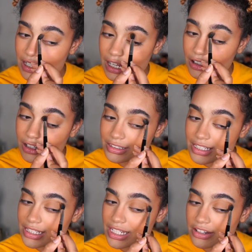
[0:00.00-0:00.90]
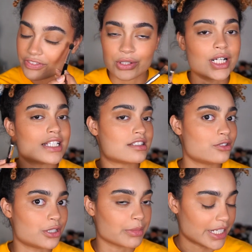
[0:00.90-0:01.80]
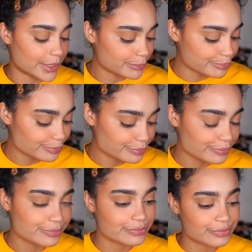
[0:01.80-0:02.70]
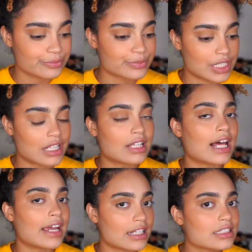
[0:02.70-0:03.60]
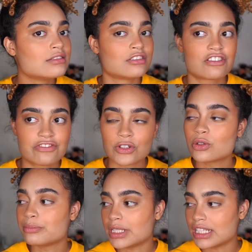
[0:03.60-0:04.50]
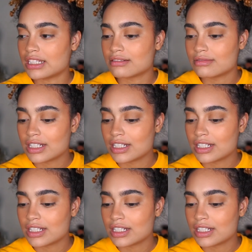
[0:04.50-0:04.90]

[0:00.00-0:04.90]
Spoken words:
how long does it take for you guys to do your makeup? Like, full beat.